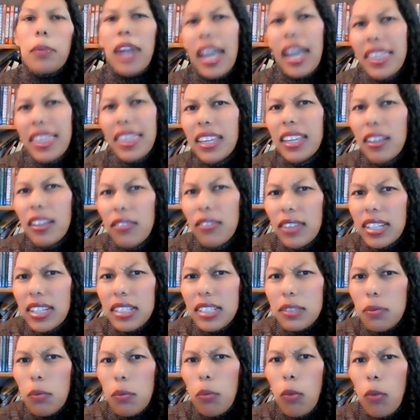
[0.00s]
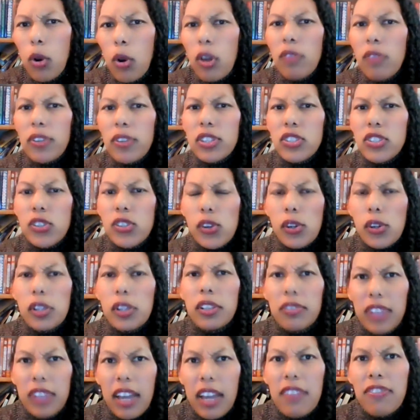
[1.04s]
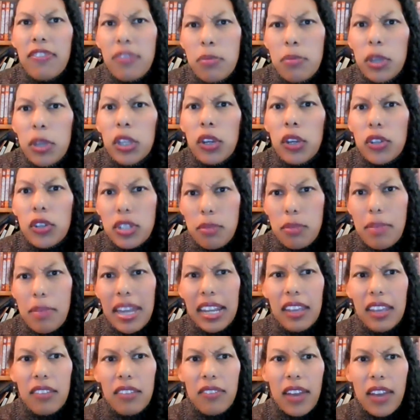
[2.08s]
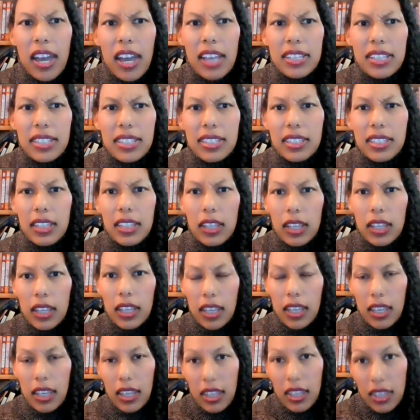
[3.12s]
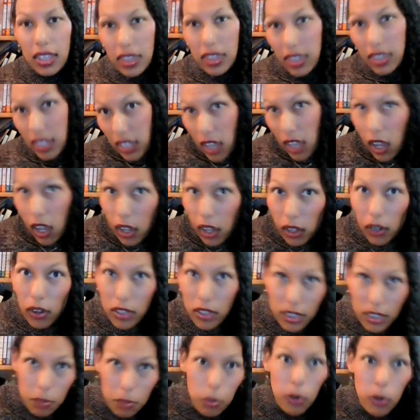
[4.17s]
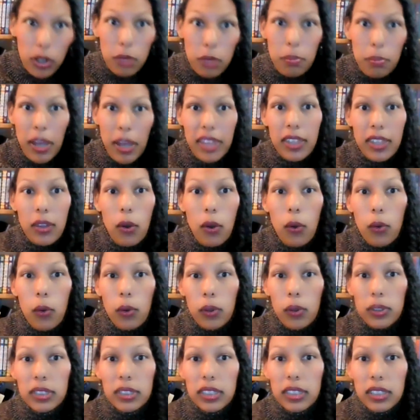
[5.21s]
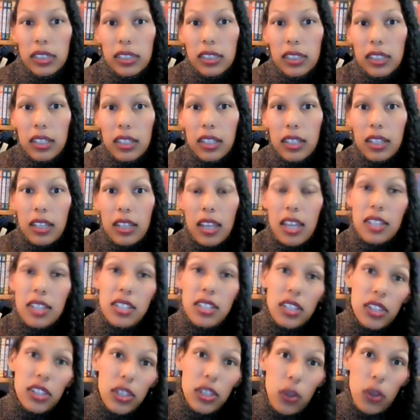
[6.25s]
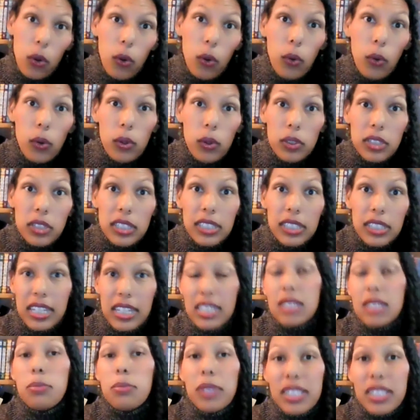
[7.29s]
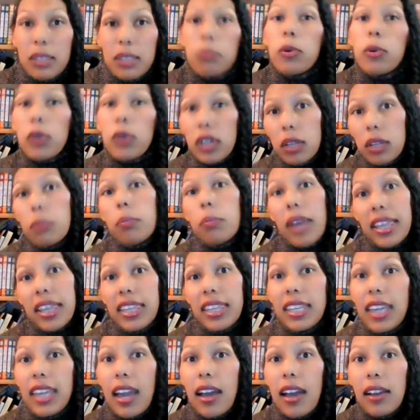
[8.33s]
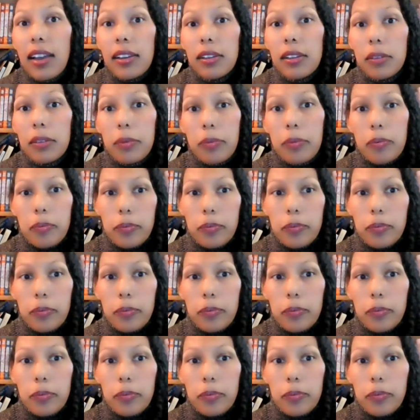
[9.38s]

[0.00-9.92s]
But I think of it as more of a circle of life familiar to many of us. The young are supported by the old, until the old need to be supported by the young.